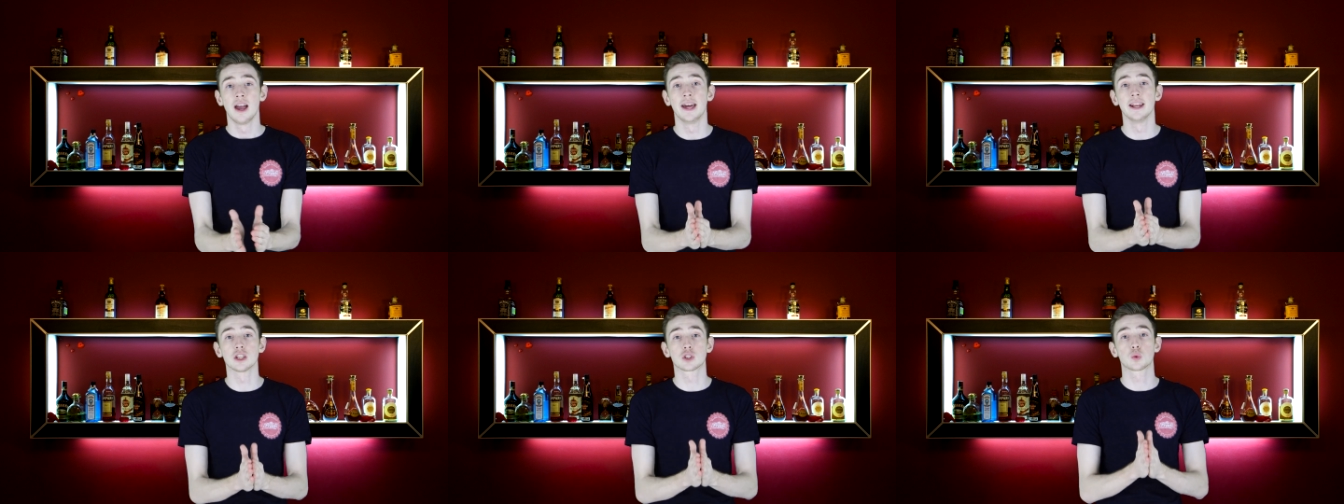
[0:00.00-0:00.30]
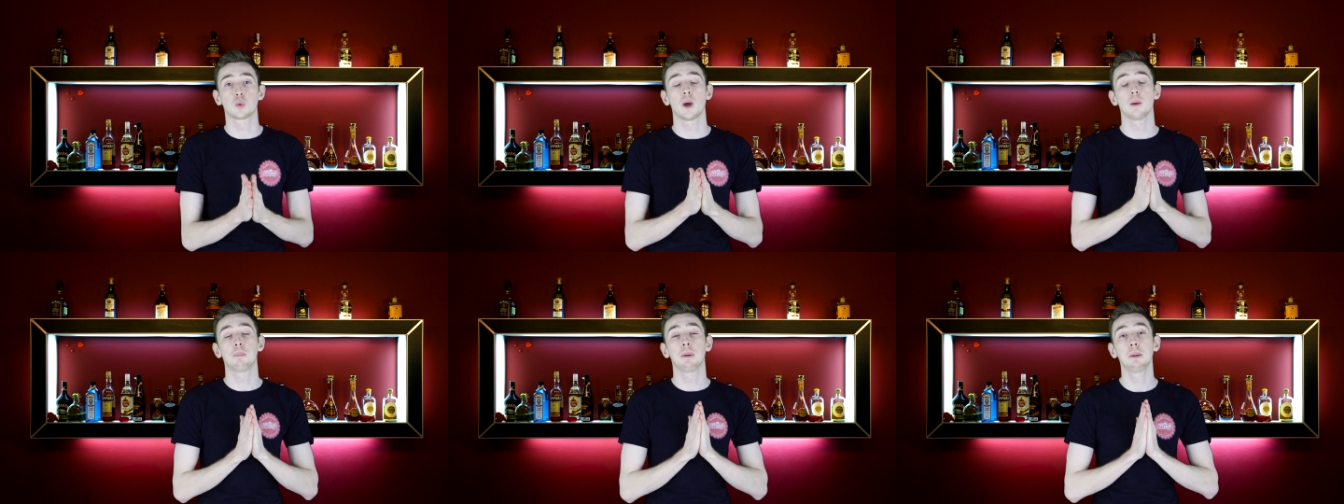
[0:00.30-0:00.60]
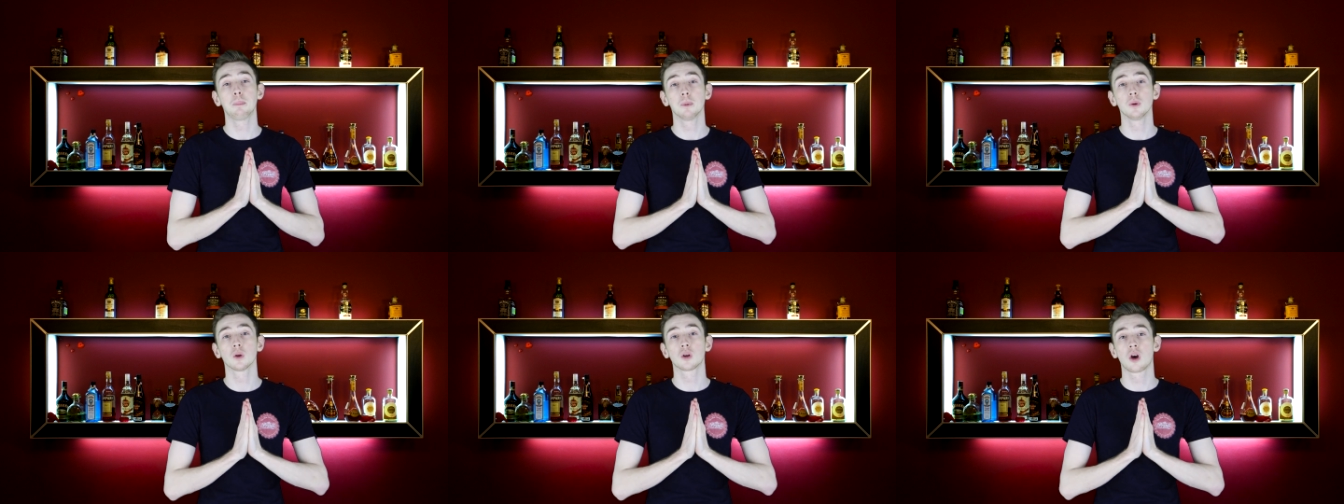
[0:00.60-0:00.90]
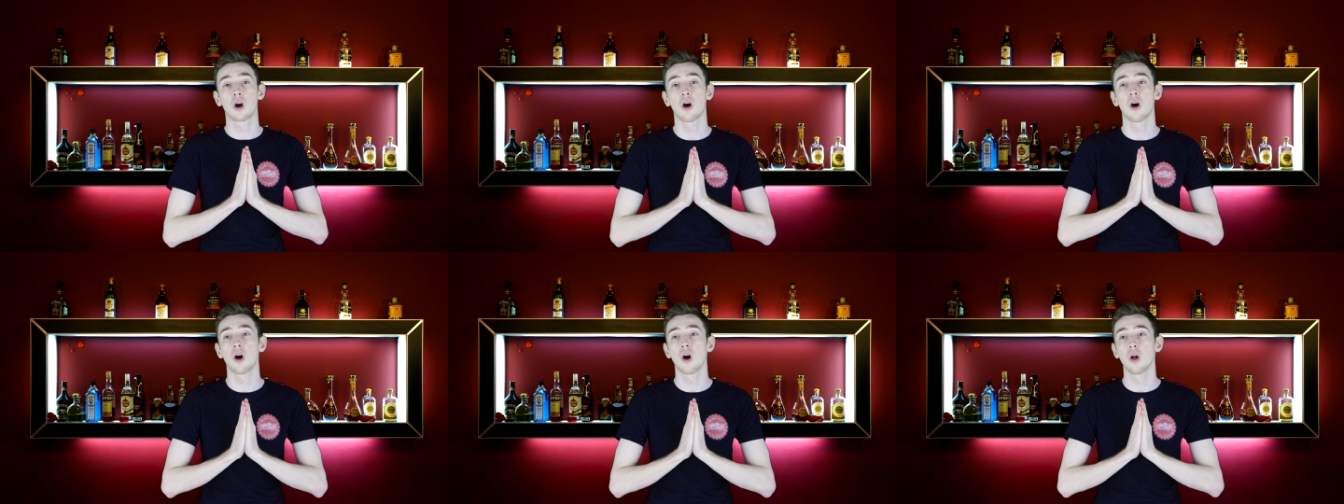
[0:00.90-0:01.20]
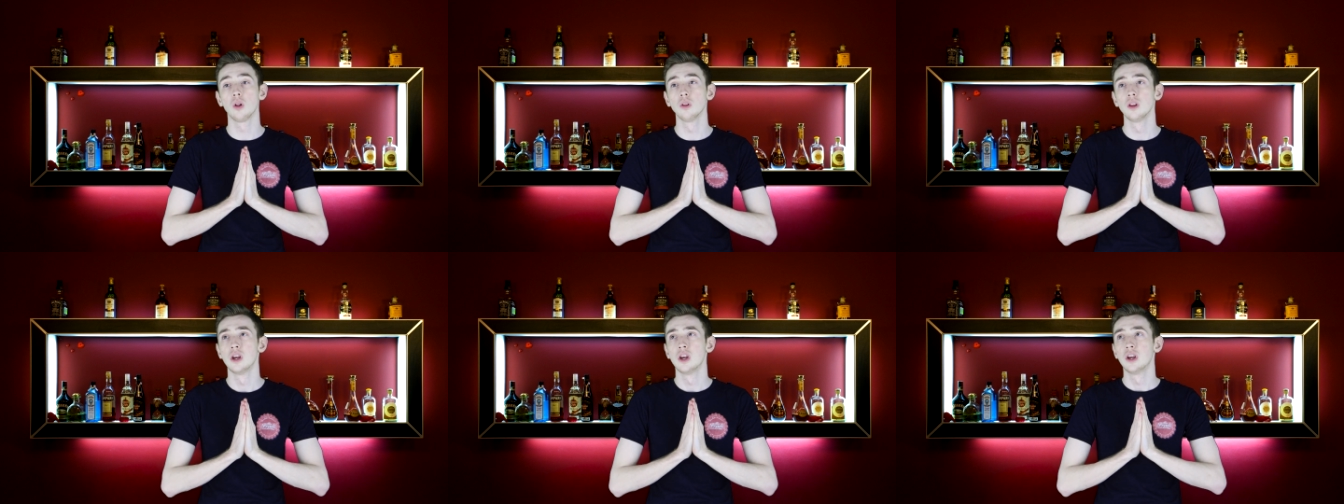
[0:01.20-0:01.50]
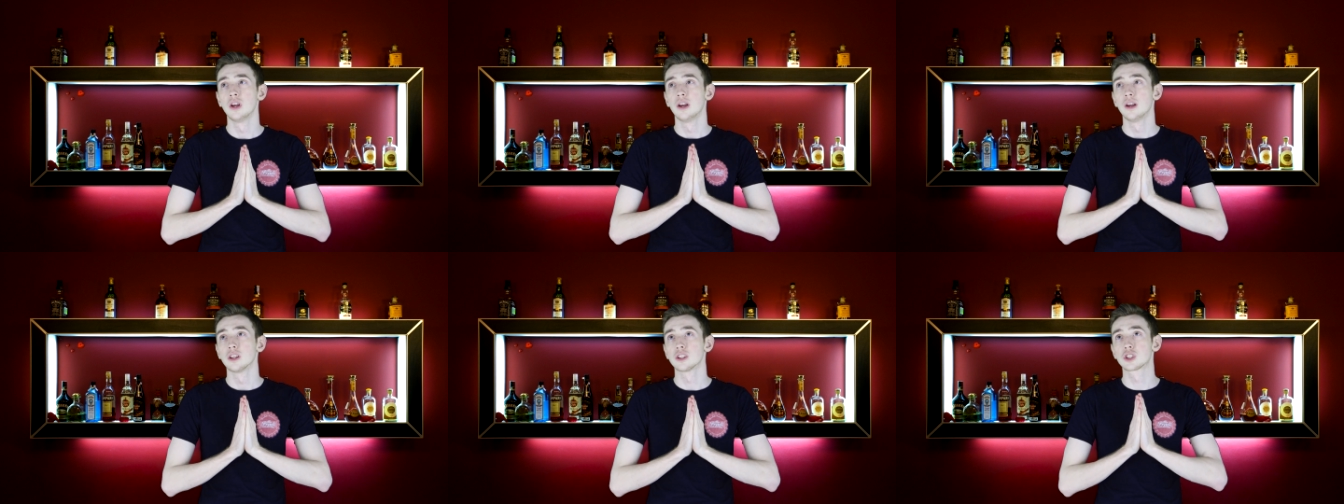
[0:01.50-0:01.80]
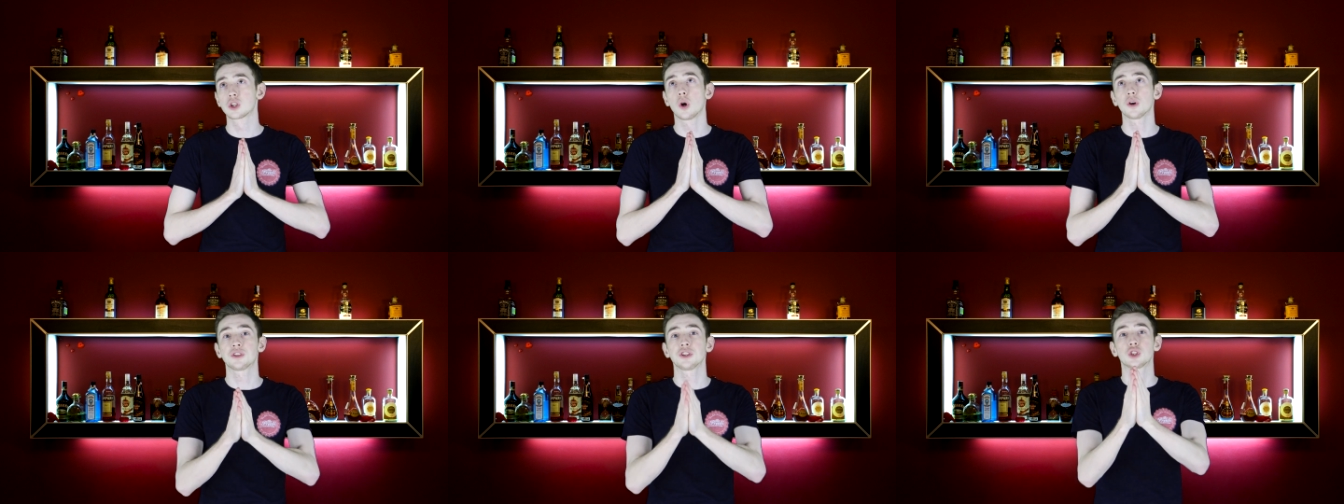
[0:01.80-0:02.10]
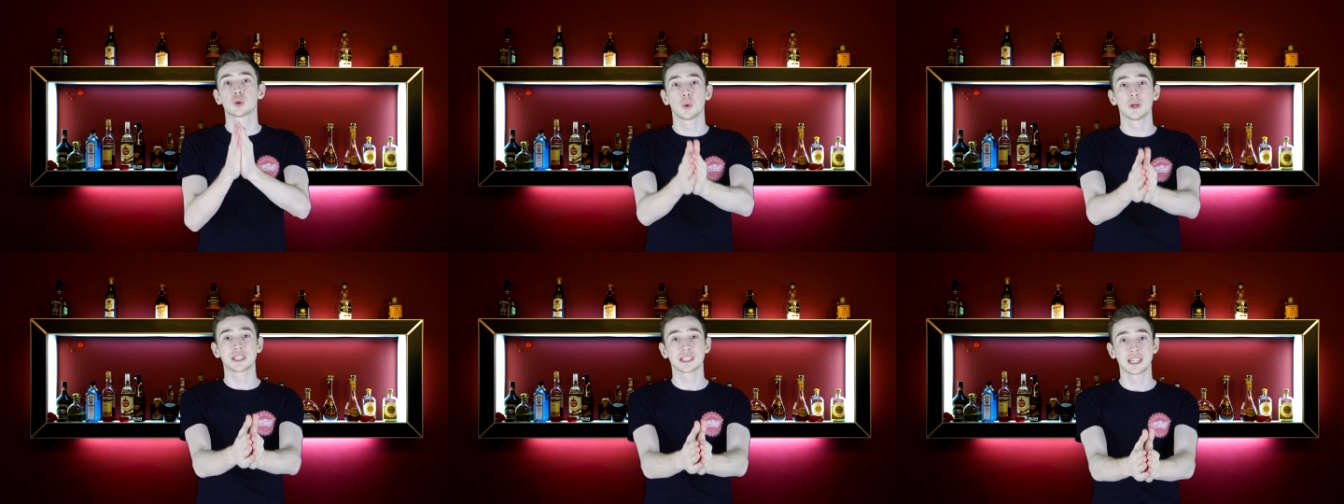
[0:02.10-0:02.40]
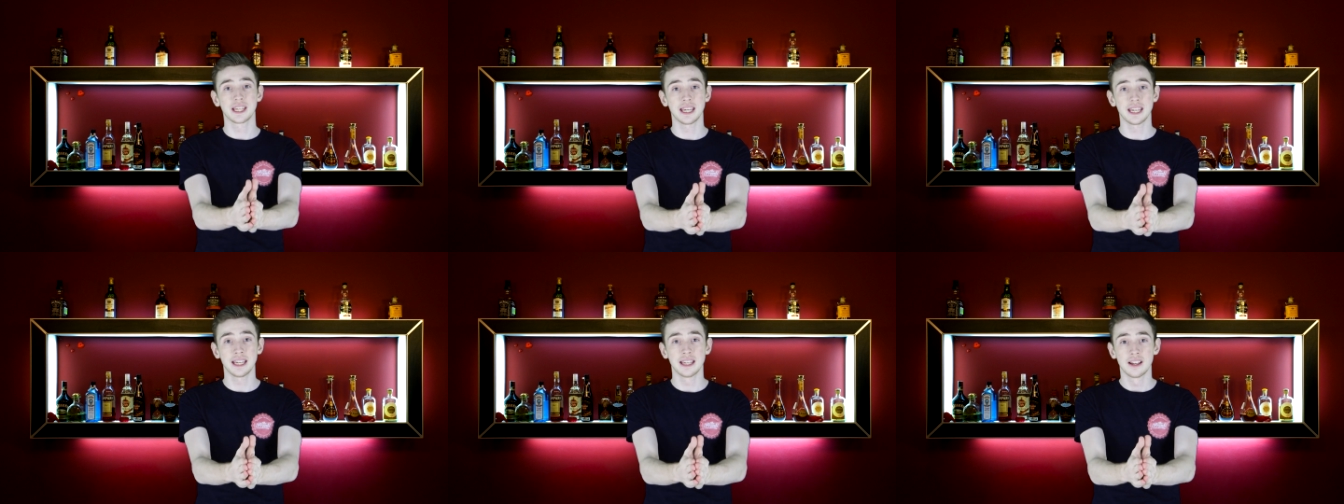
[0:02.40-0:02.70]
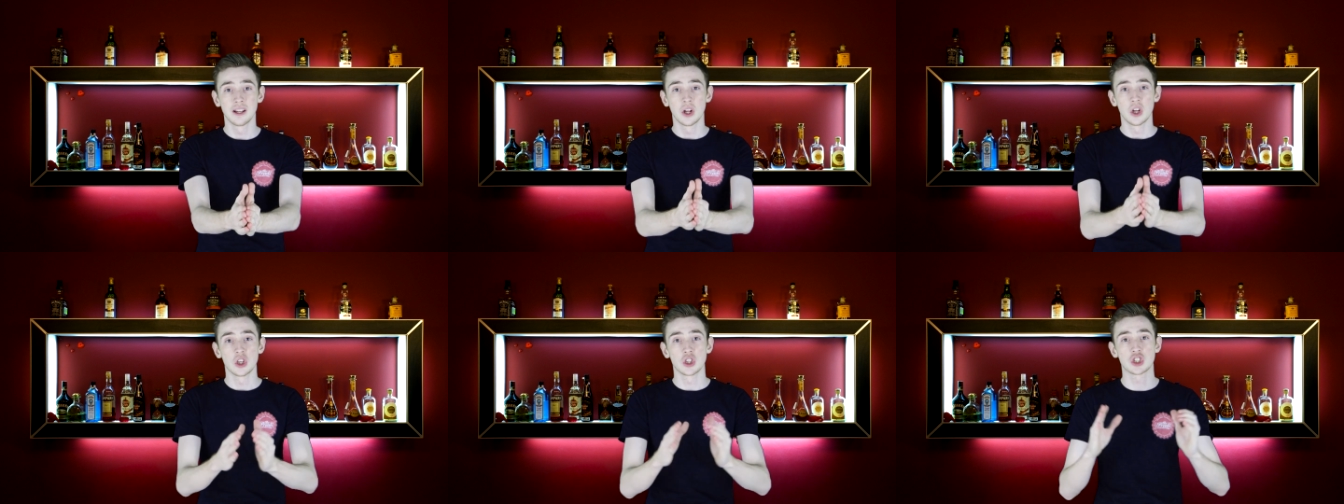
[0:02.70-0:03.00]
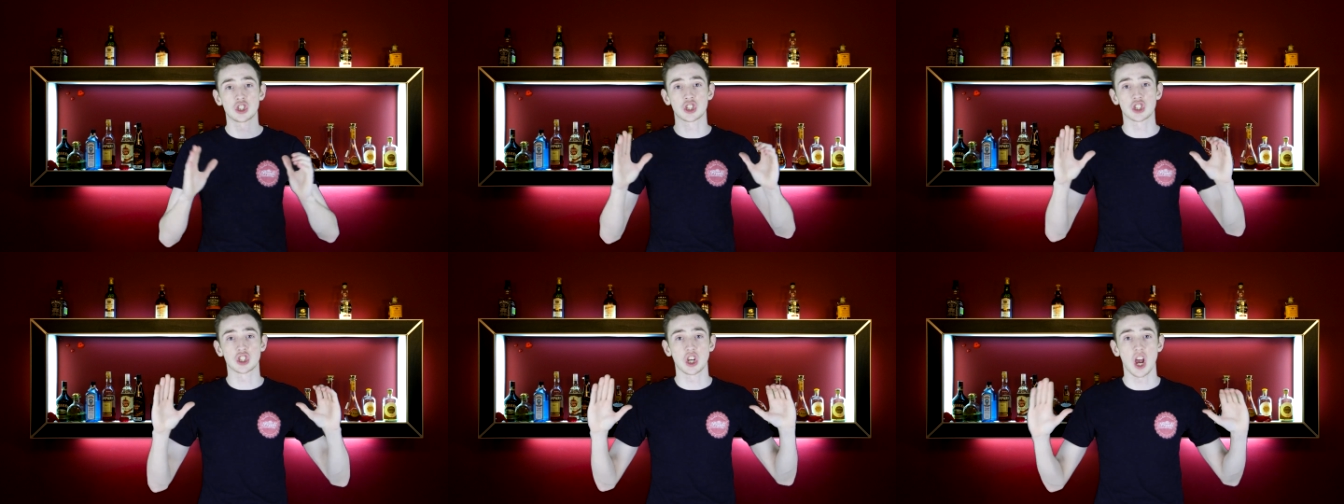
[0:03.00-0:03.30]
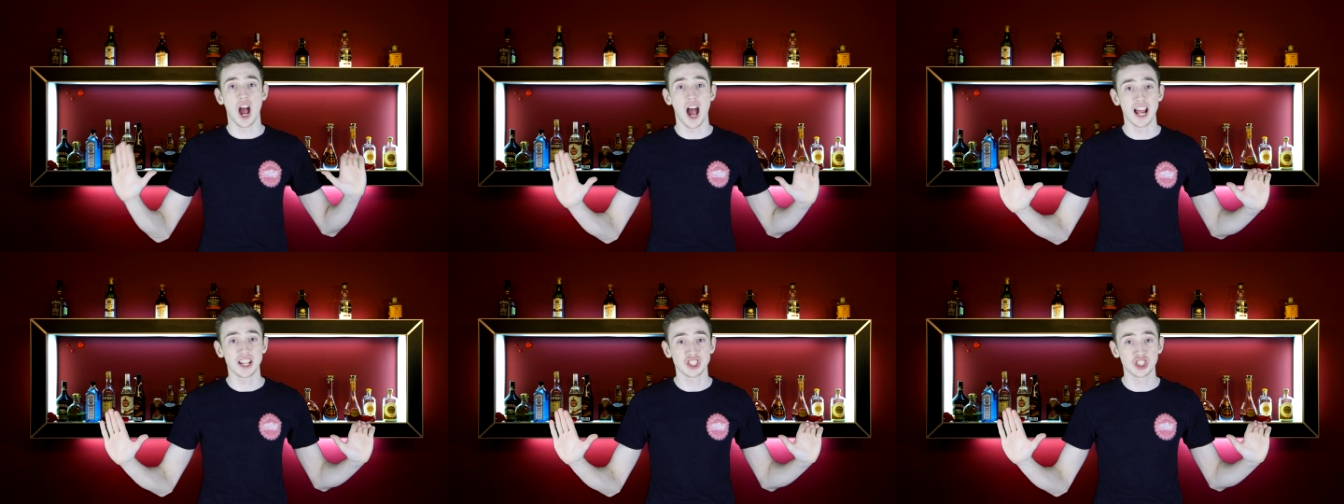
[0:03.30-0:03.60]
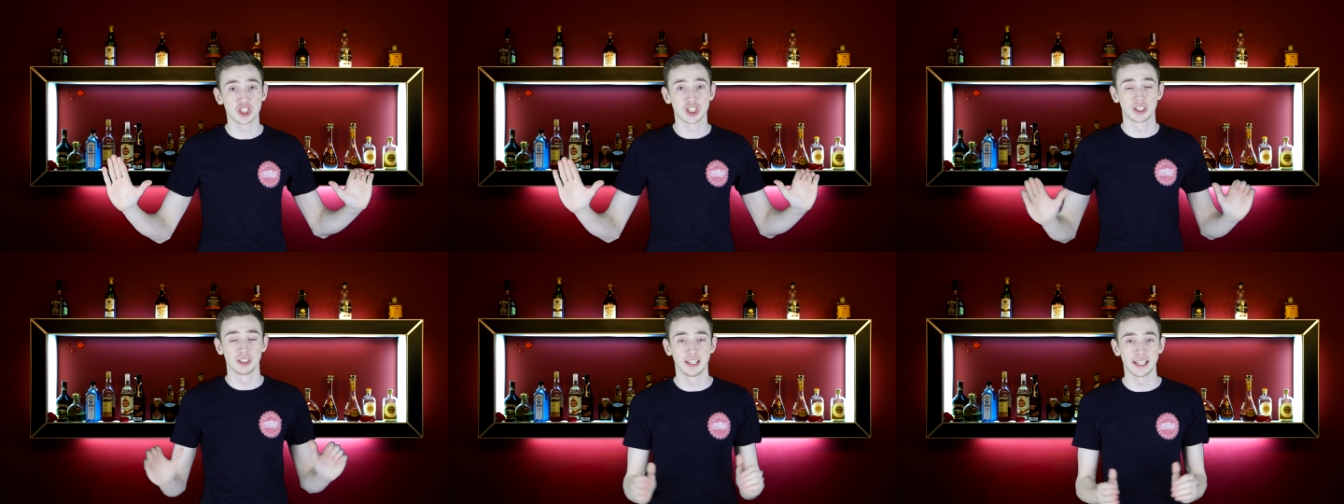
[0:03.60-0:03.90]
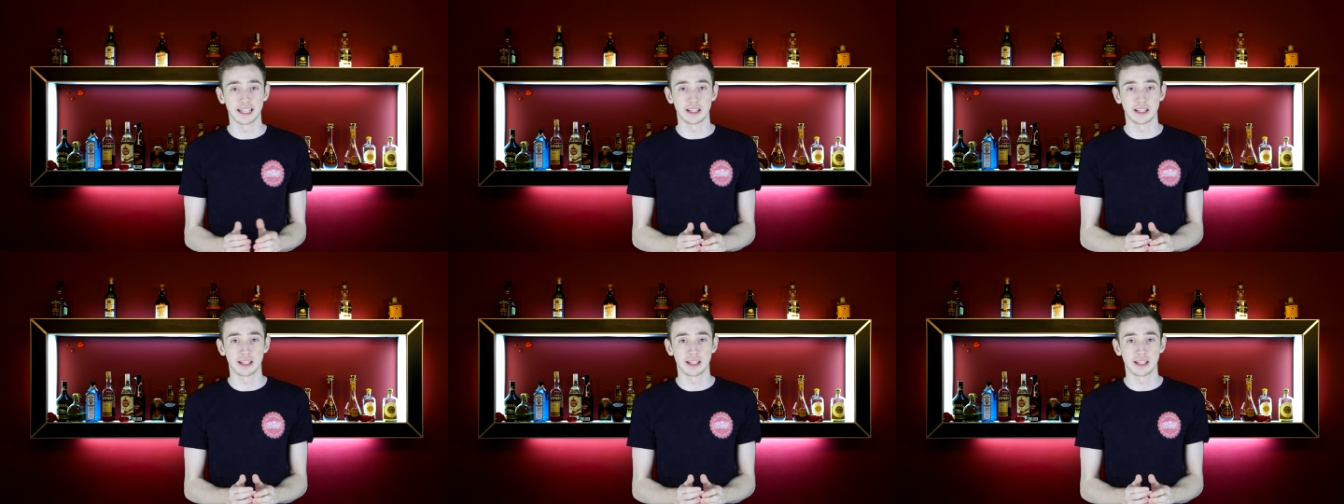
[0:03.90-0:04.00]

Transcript: And it's when people call Scottish whiskey scotch.